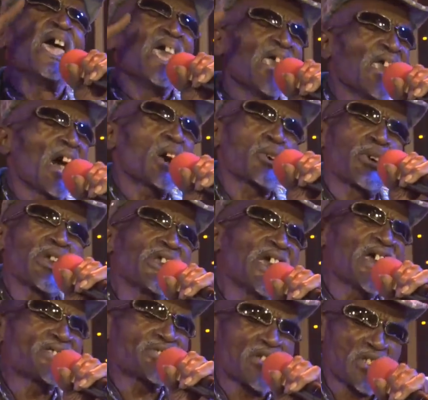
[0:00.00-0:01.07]
He agreed
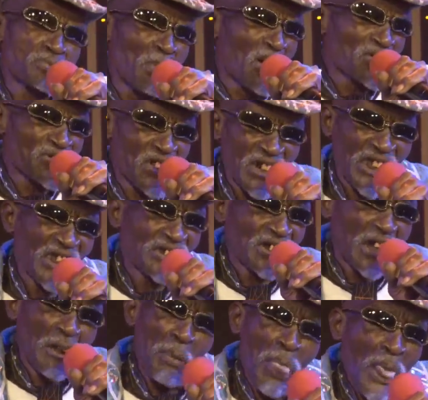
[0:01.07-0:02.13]
and 6 months
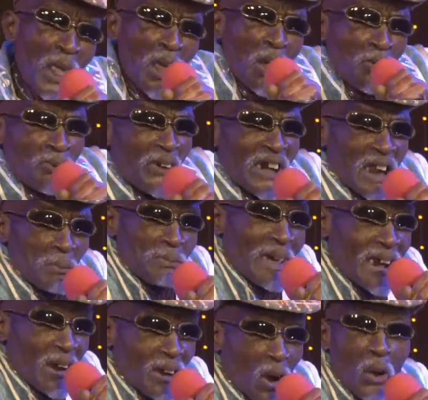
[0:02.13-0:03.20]
later, feeling
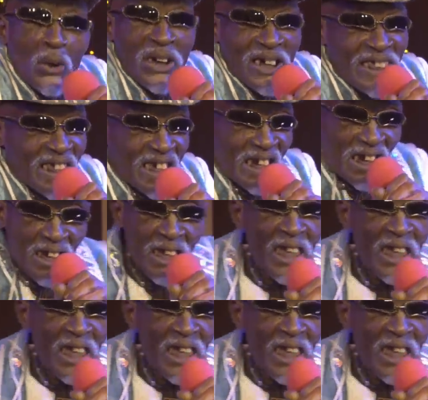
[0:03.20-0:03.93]
better without liquor.